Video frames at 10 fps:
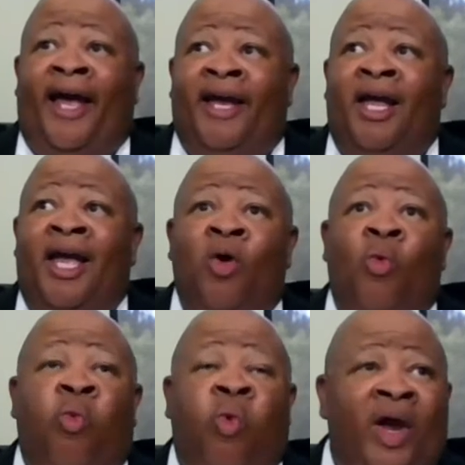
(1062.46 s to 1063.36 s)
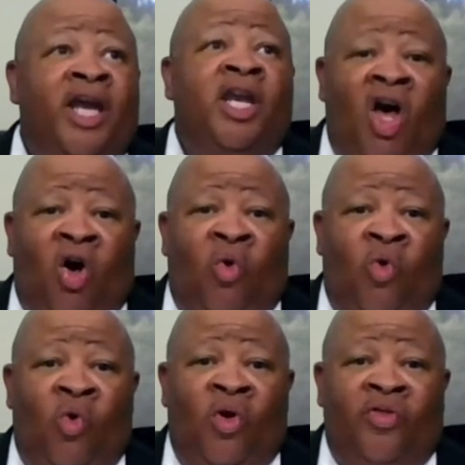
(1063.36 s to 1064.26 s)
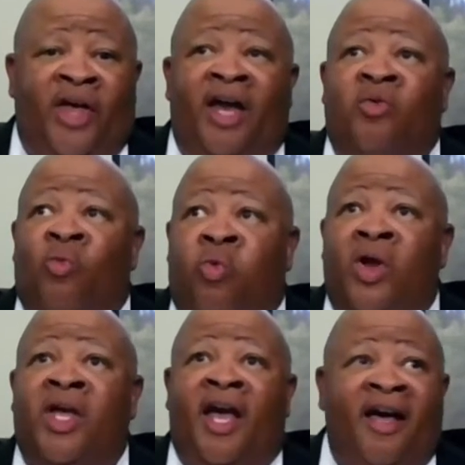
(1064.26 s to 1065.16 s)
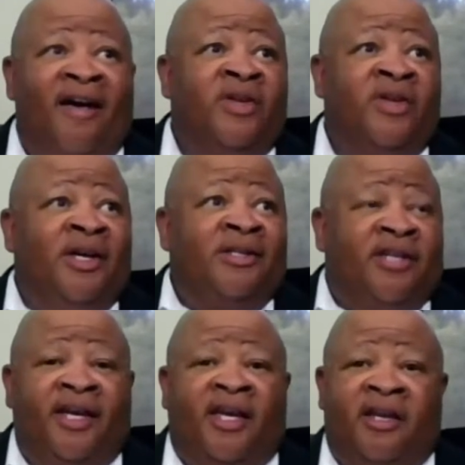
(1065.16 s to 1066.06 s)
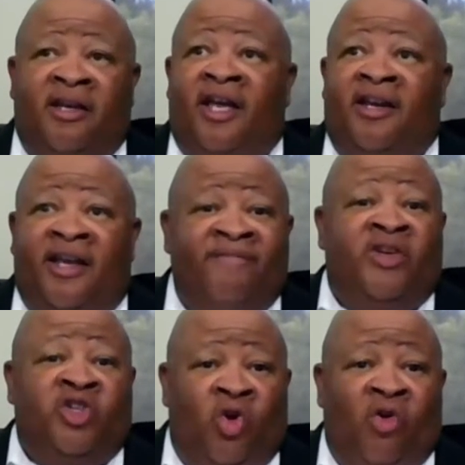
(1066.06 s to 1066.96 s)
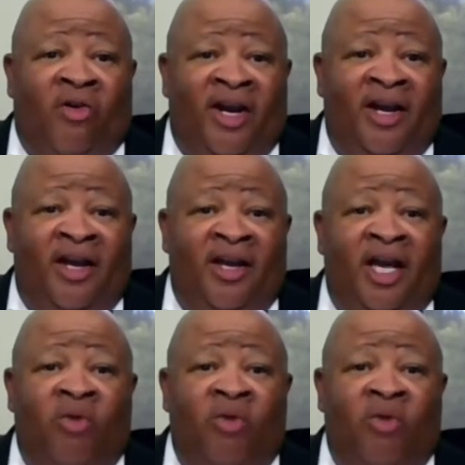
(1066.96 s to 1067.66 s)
to say, hey, we know that we have taken an inventory